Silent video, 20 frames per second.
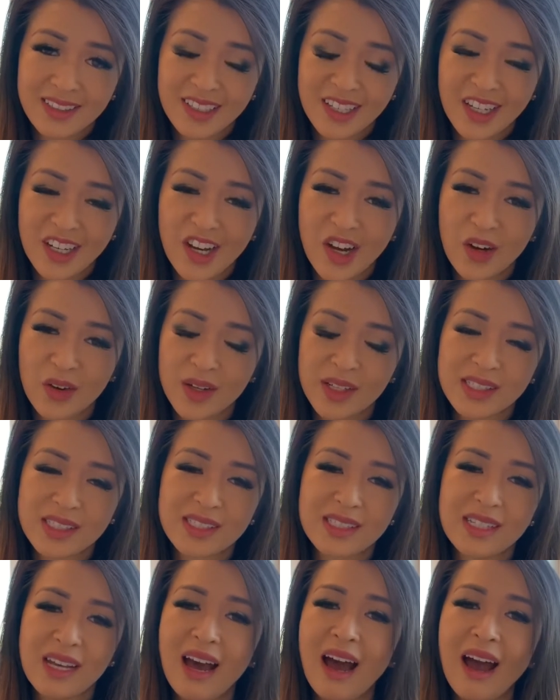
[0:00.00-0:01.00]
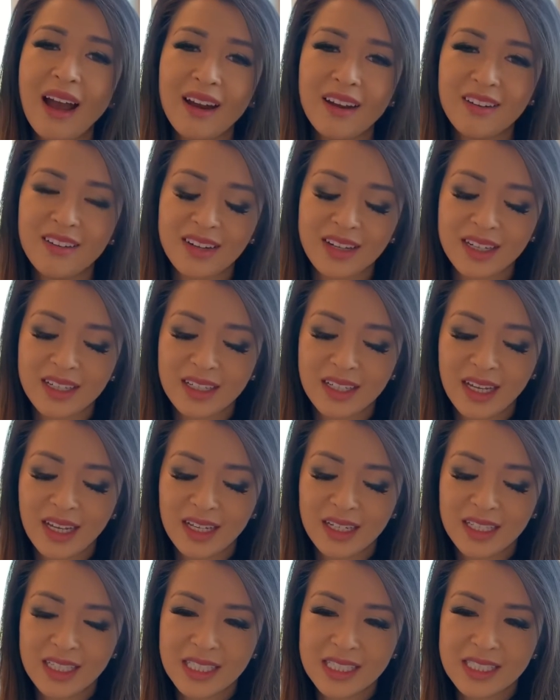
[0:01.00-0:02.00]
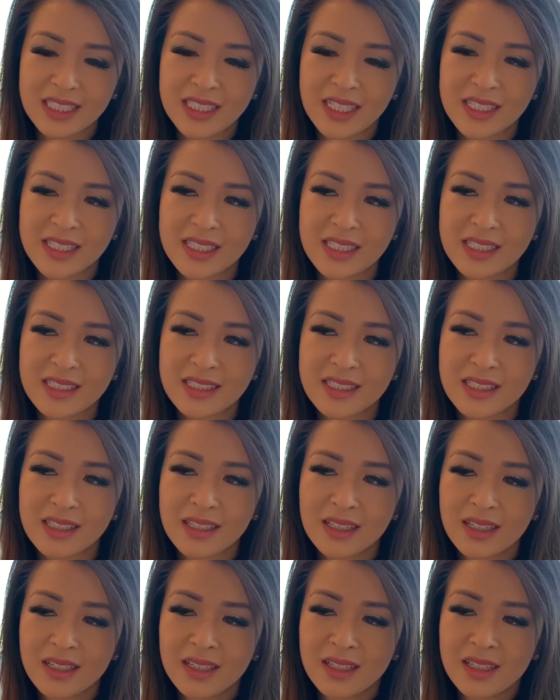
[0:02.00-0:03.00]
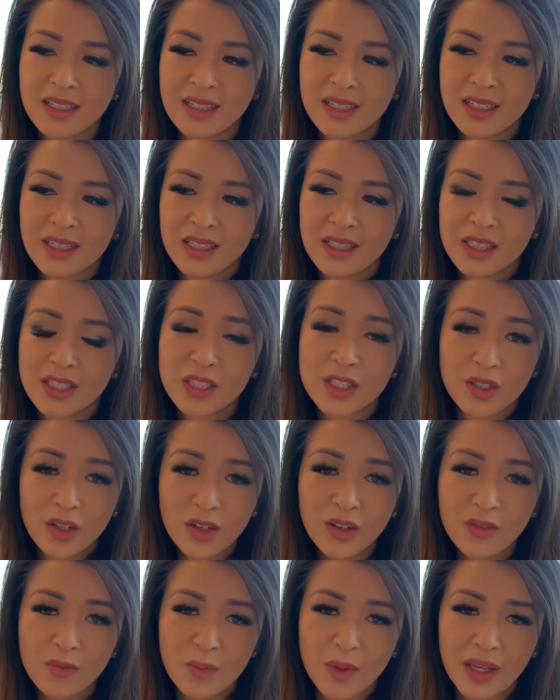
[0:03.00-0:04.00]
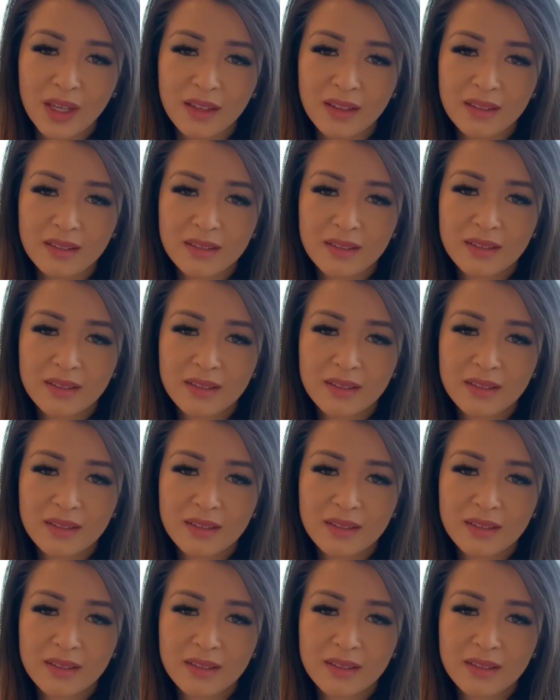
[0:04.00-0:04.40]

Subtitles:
It's tiring, and it doesn't serve me.